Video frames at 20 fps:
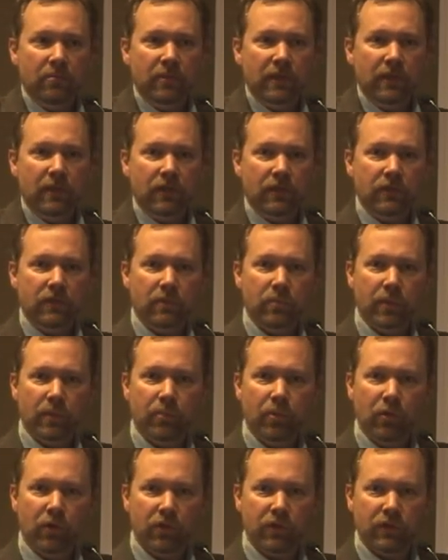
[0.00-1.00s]
because the
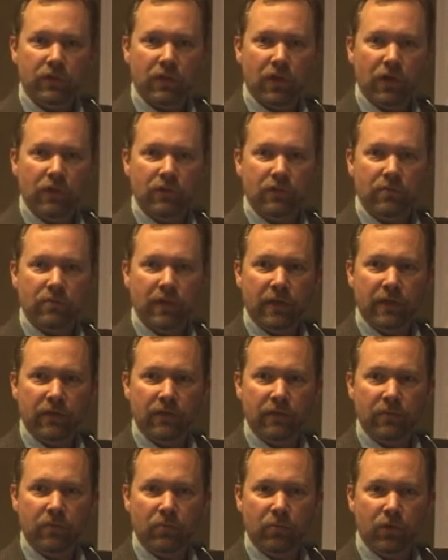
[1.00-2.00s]
report starts
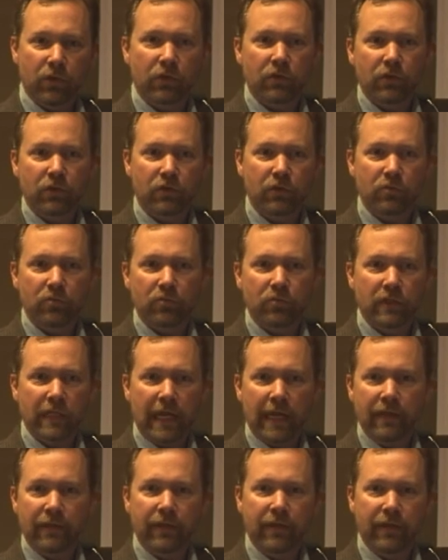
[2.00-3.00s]
with, we're going to do
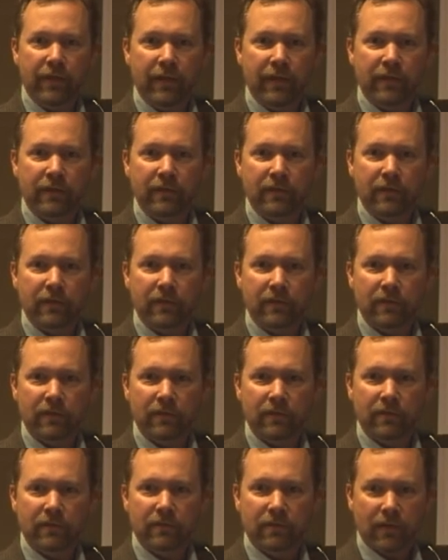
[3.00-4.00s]
10 things,
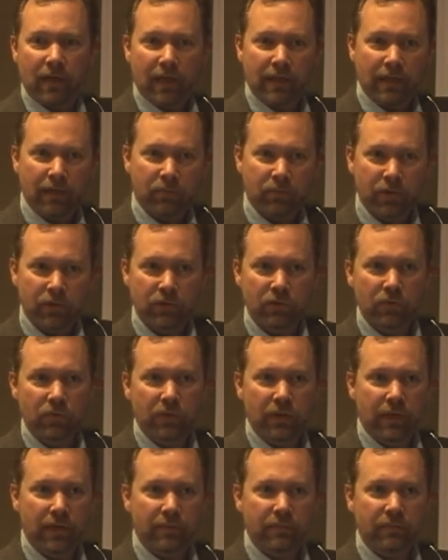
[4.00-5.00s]
and then we do
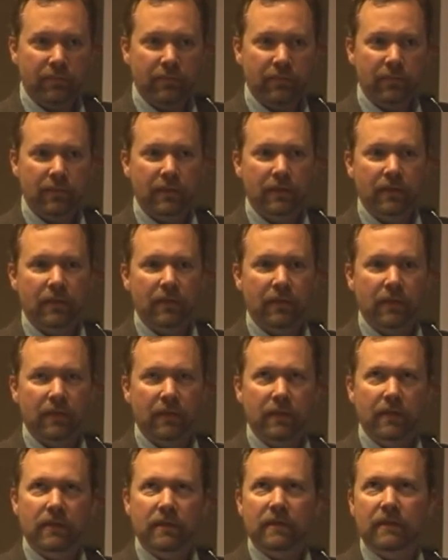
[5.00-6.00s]
them.
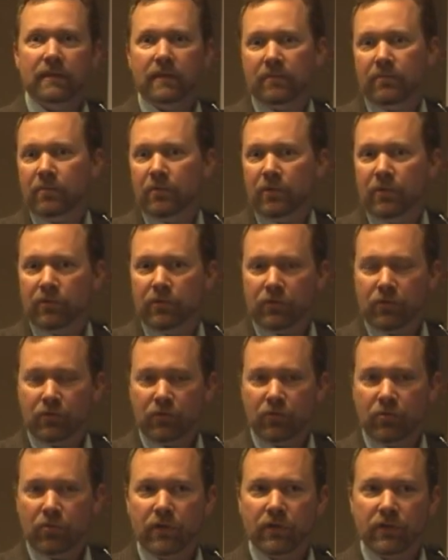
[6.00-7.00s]
I say, well, you
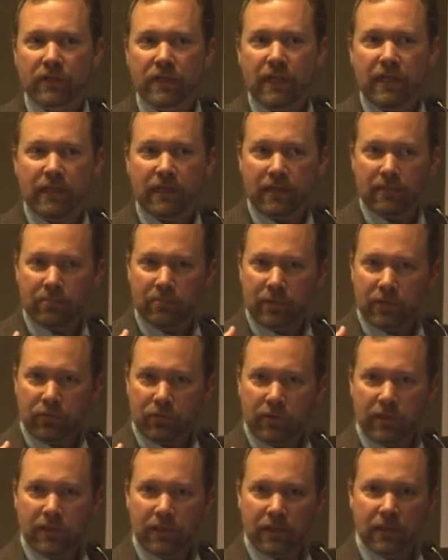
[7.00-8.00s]
understand that
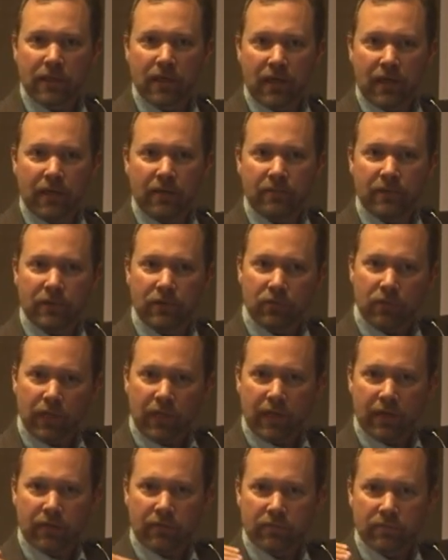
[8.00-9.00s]
between the time that you
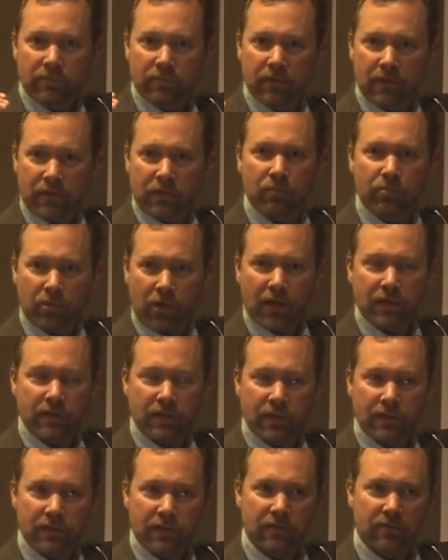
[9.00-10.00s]
count and you
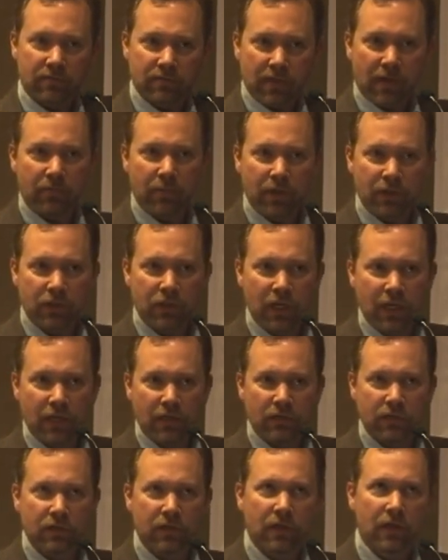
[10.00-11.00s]
process, that might
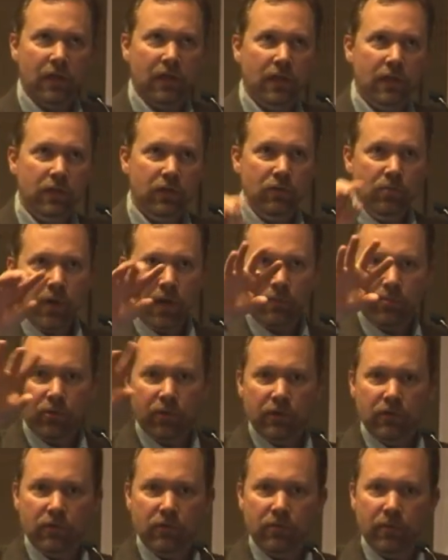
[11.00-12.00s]
change. You might
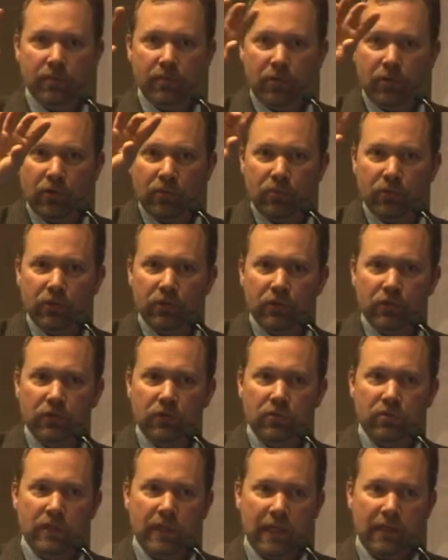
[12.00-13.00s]
print on the report, we're going to
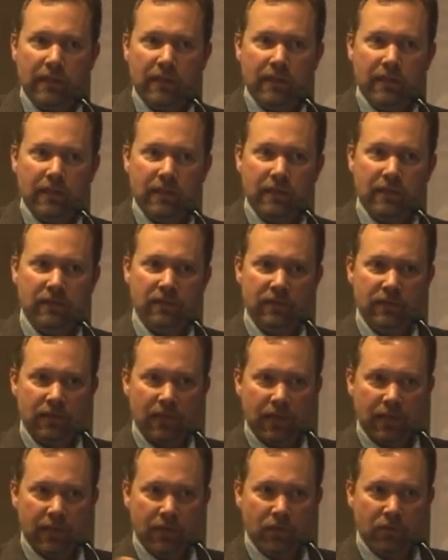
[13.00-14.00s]
do 10 things,
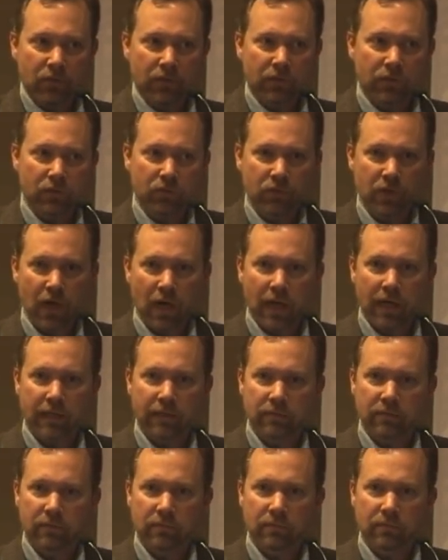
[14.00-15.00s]
and then only do
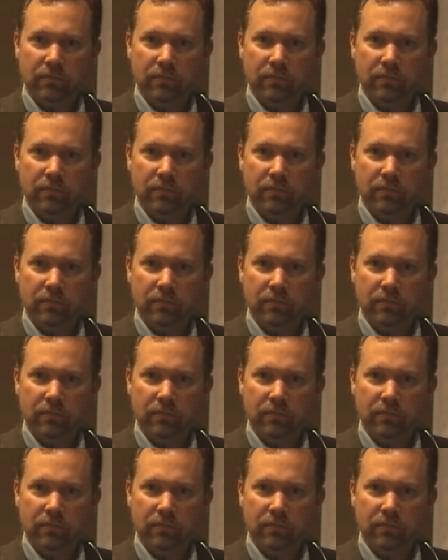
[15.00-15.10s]
9.